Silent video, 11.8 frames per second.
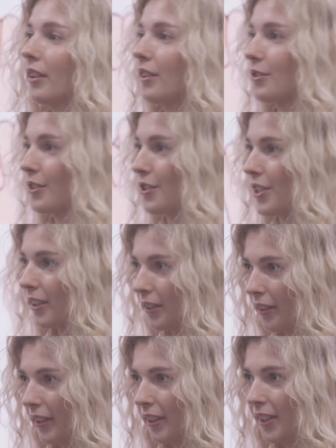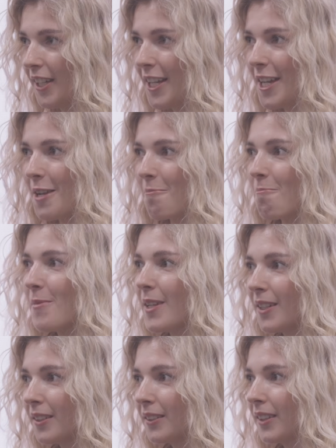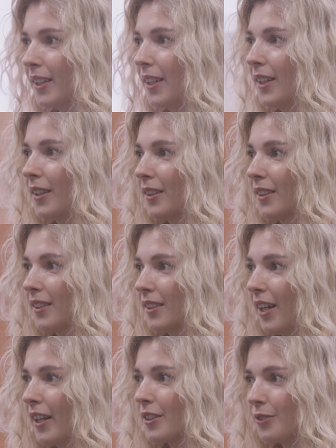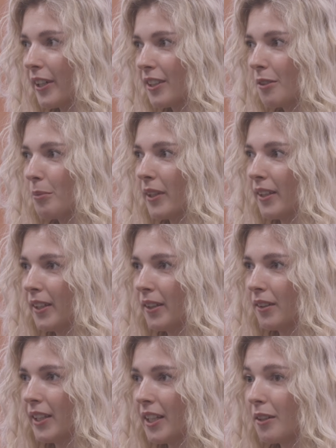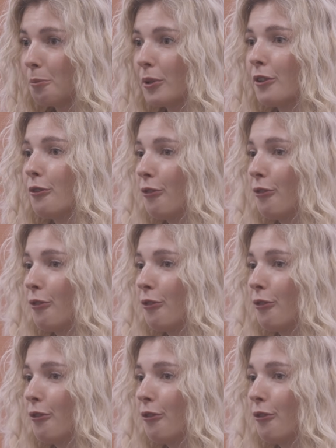their trajectory, meaning that I extracted my data per